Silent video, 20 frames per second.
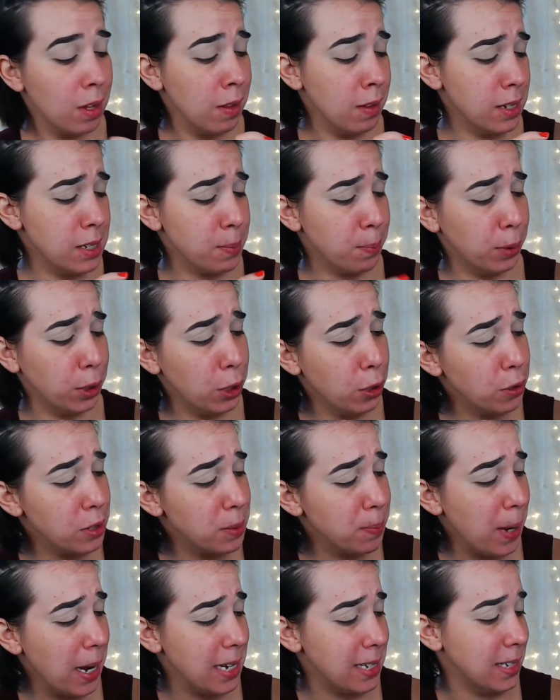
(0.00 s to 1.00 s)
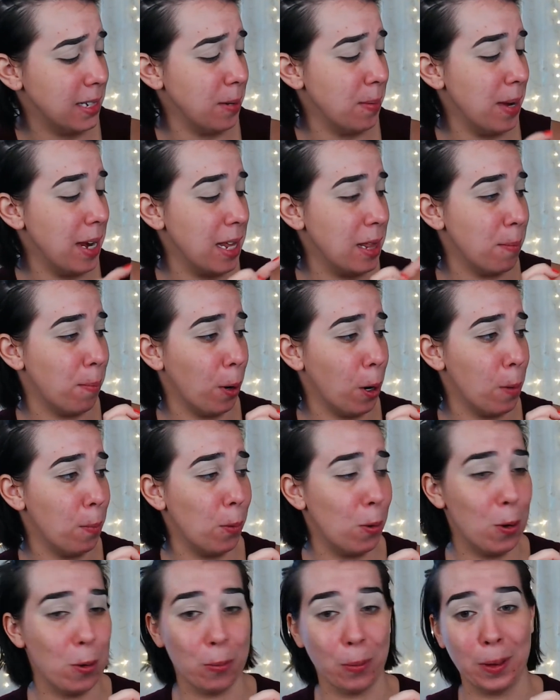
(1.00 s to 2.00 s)
This blue speaks to me, the
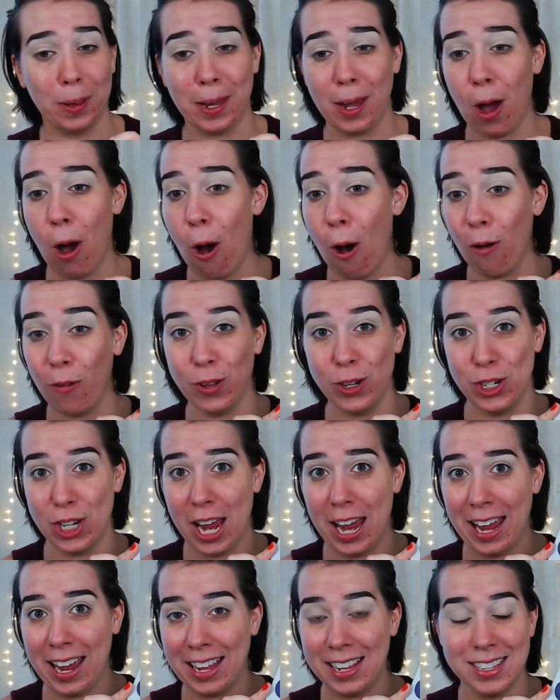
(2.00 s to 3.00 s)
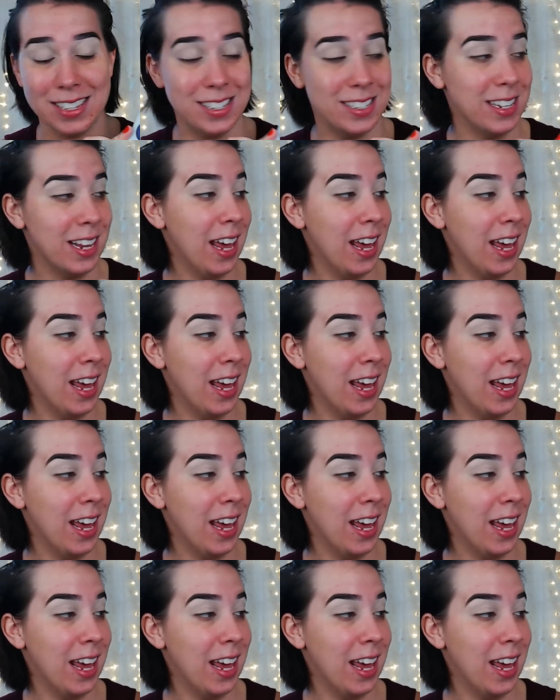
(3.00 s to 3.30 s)
purple, really all the shades.